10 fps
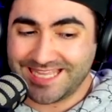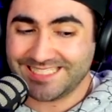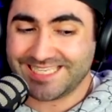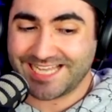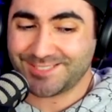
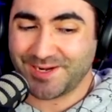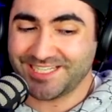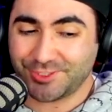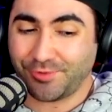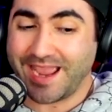This next one
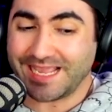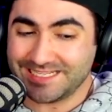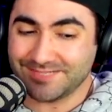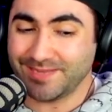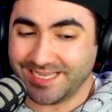is
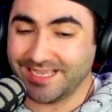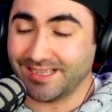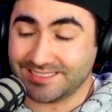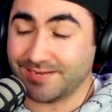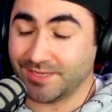tracking to be
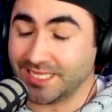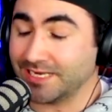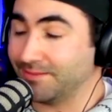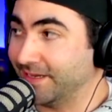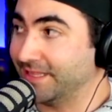done by the
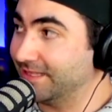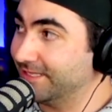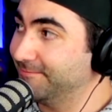end of the month.